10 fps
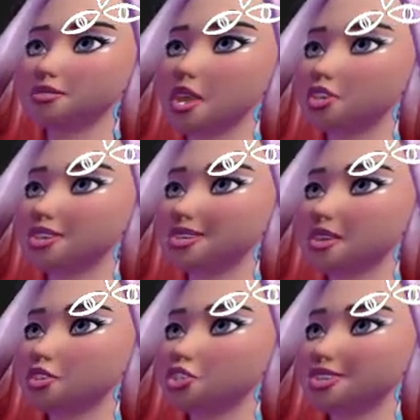That's good.
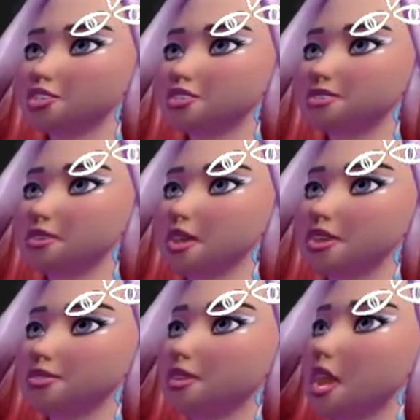That seems like the right
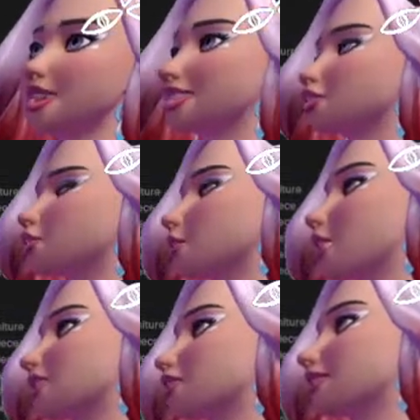height. It's the
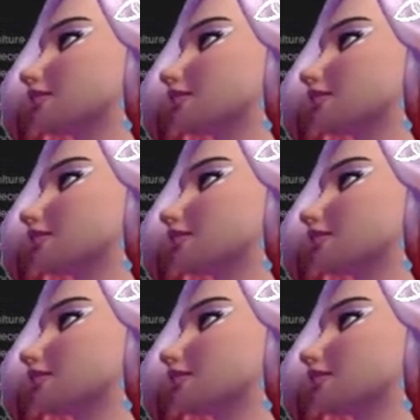right sort